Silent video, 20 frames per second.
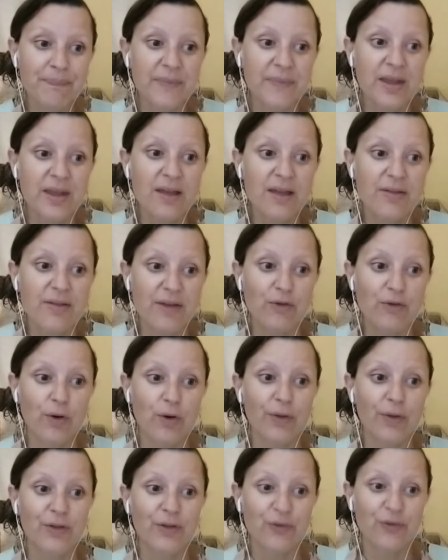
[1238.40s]
They've got
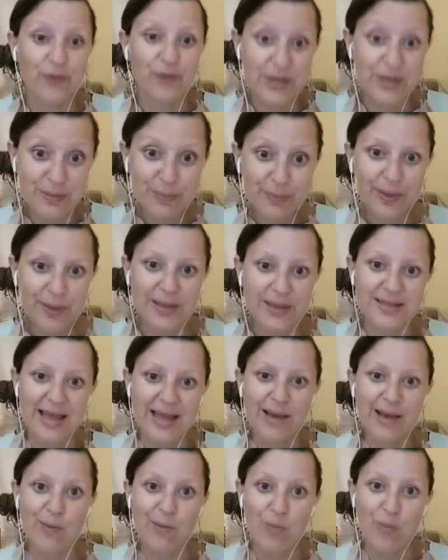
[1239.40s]
the freedom because they
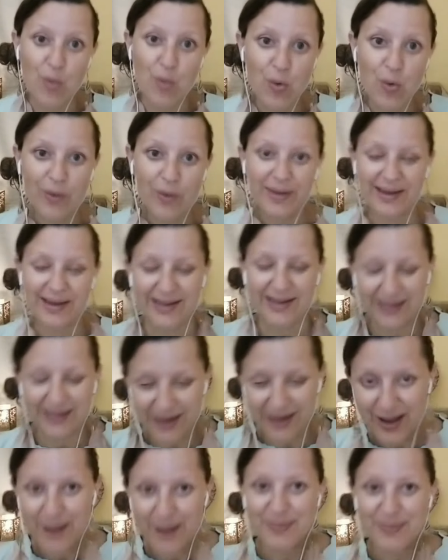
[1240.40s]
can walk, they can
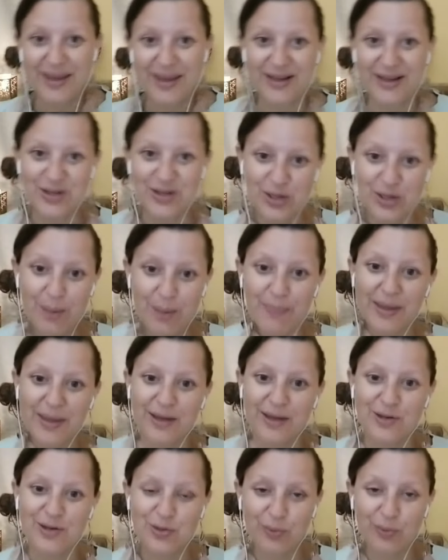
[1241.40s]
climb, they can jump, they can
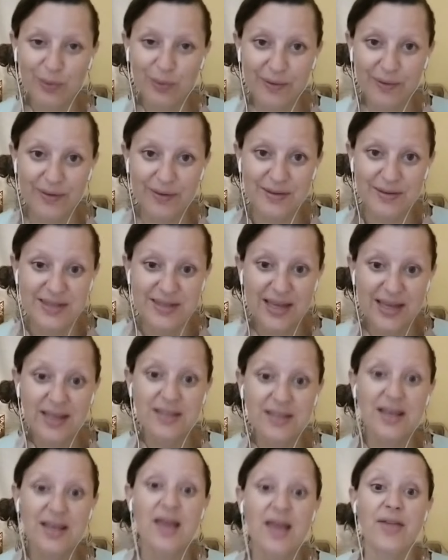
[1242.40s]
do all of those things.
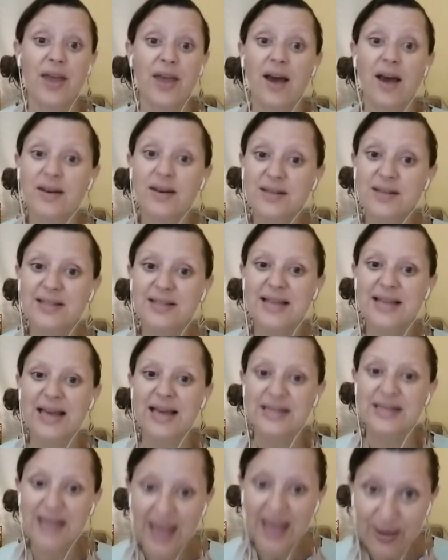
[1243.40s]
They understand
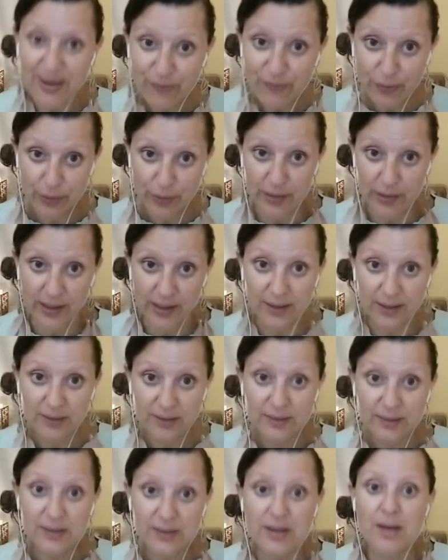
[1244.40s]
everything,
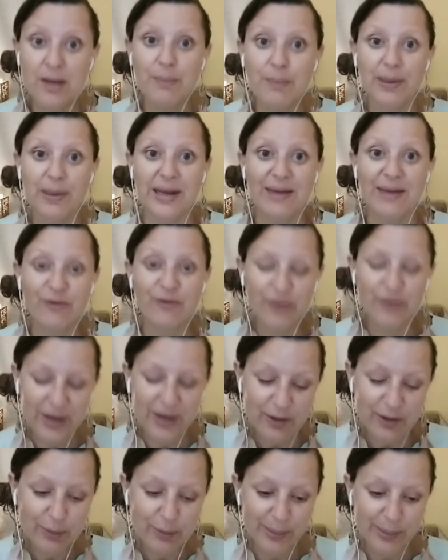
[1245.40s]
but
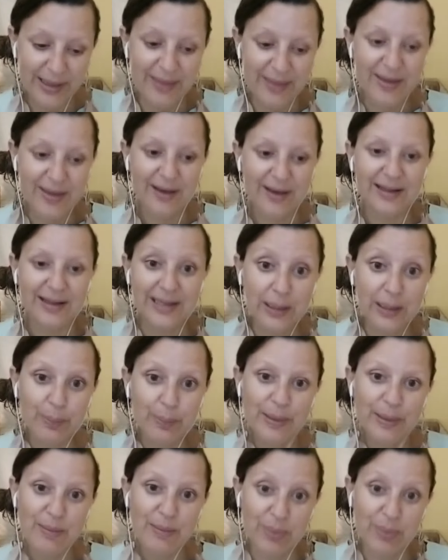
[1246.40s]
invariably they are little
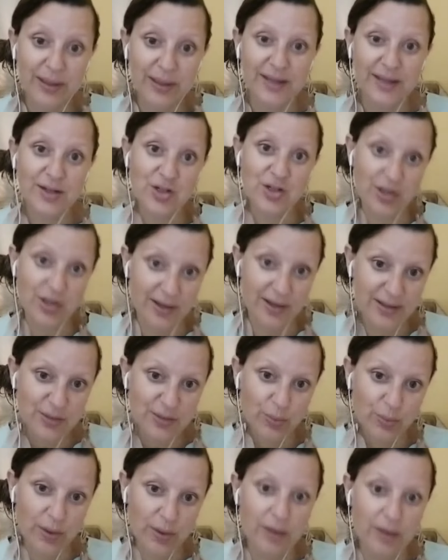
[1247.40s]
people in a giant's
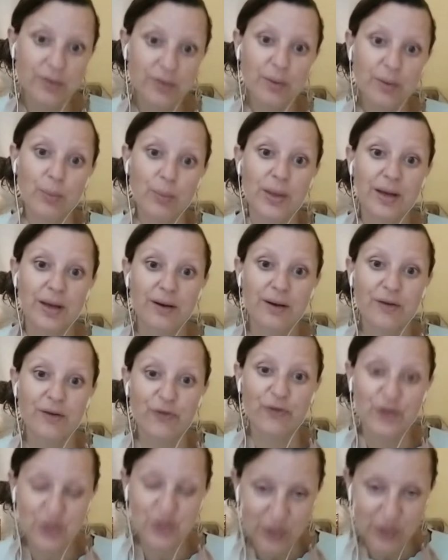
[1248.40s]
world, and we are
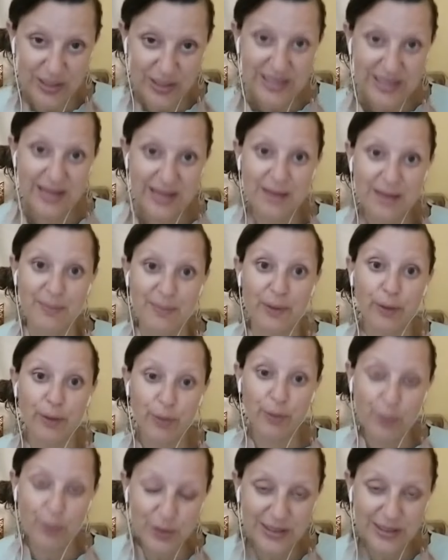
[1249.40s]
frustrating them and
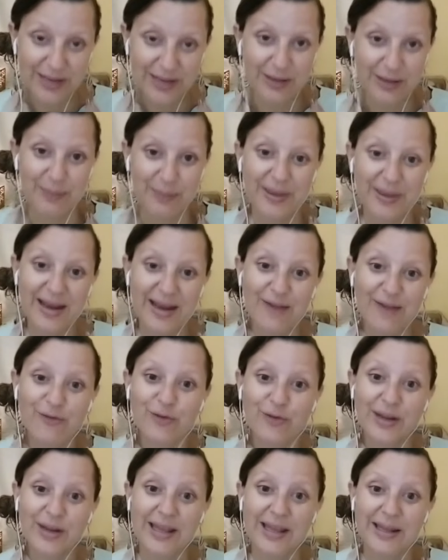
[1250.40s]
thwarting them at
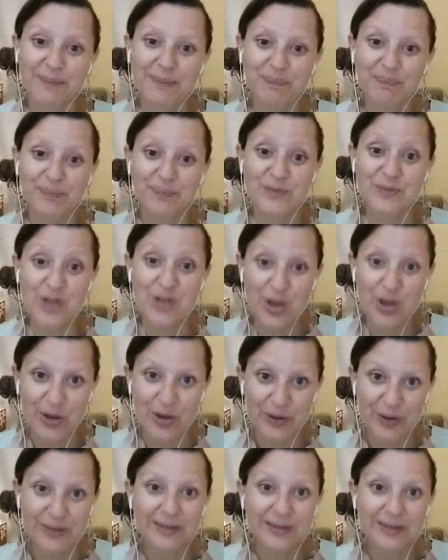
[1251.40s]
every turn.